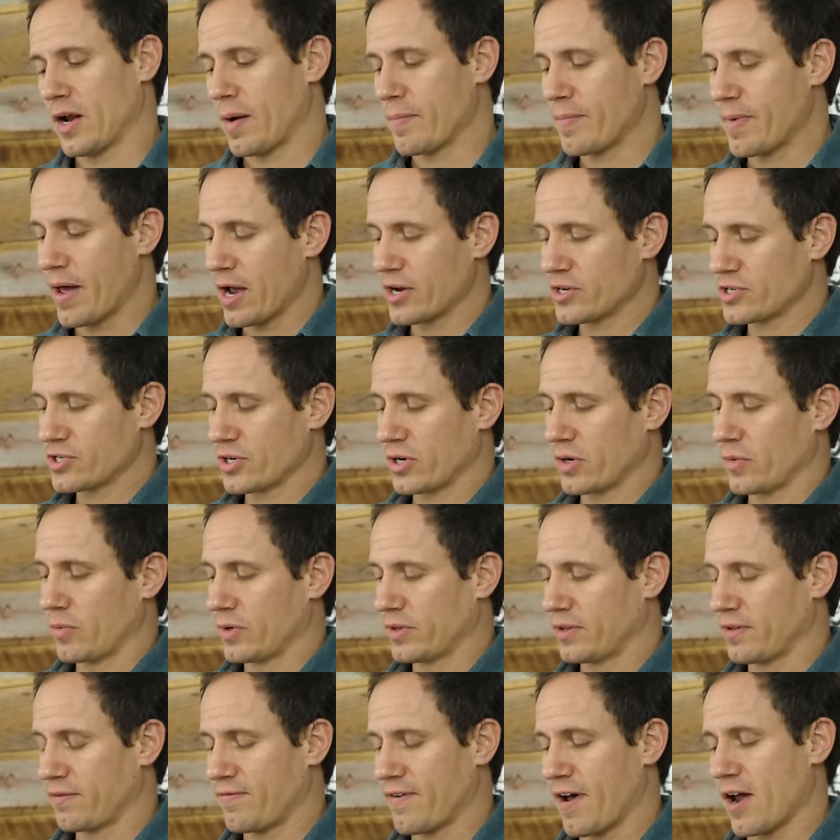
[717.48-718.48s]
You know, I'm not sure
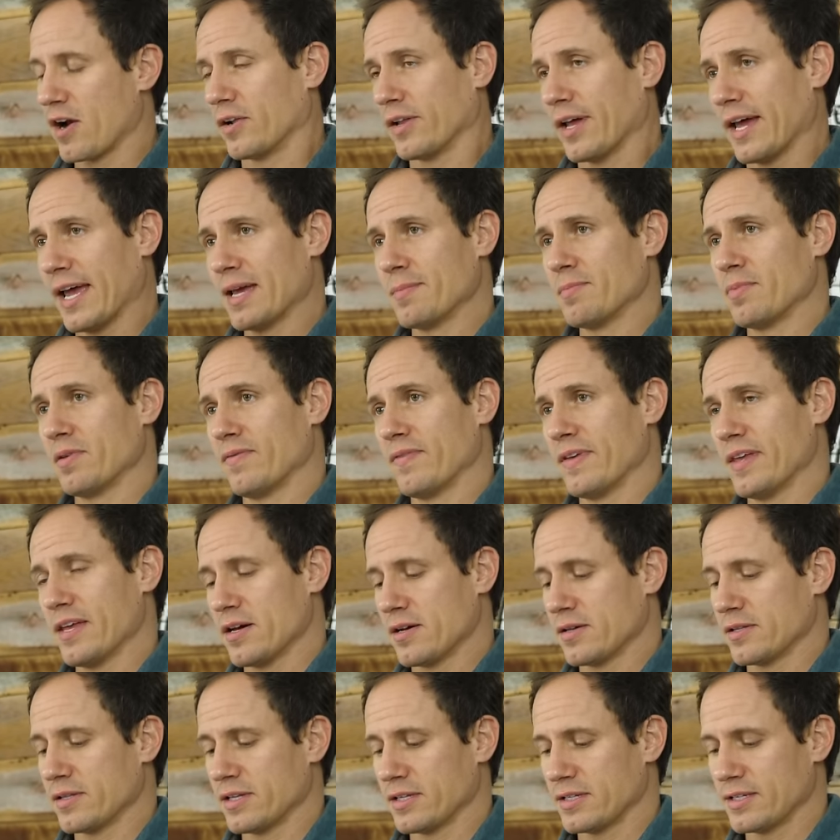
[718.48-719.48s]
what the final
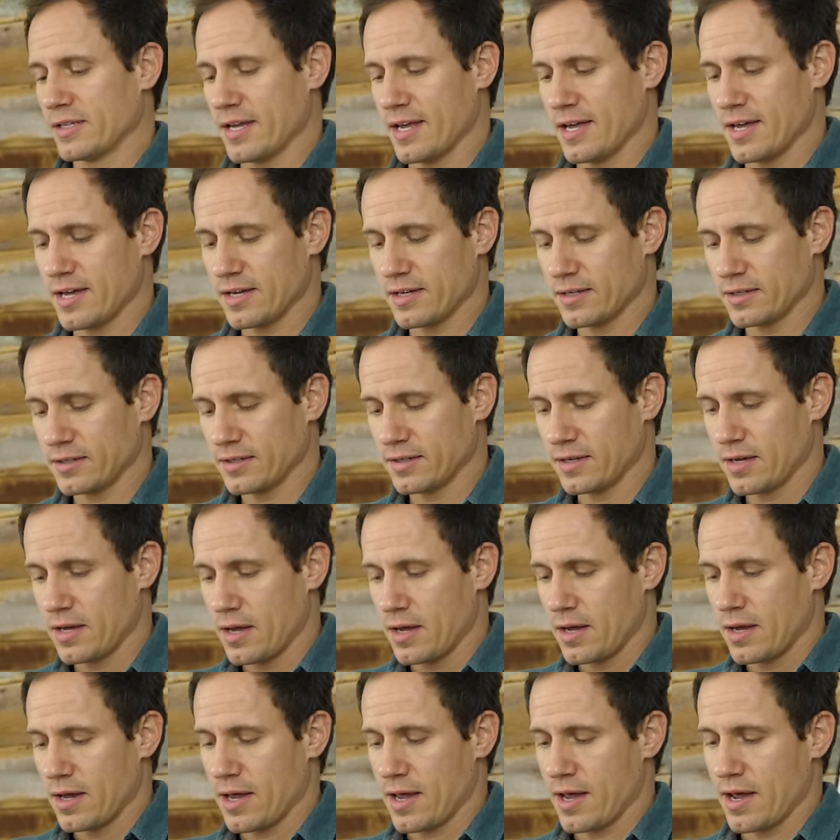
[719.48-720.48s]
ABV on this is
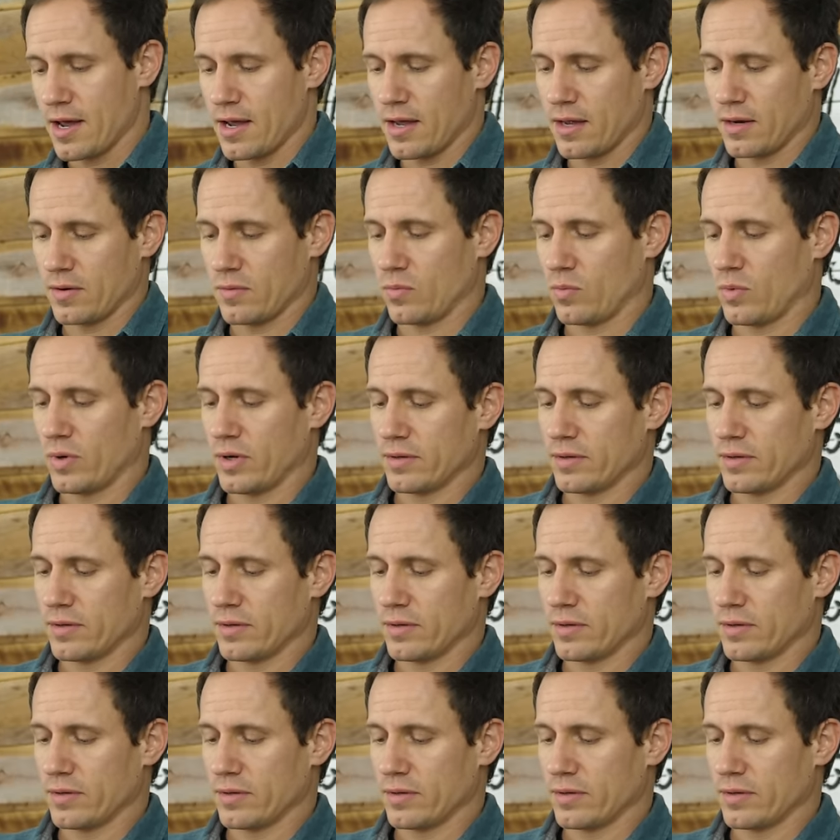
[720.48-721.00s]
and